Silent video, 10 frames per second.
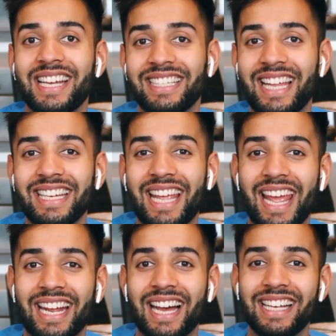Take care,
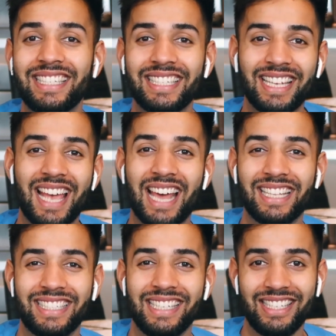guys, and I'll
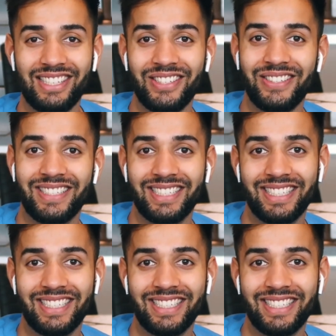see you soon.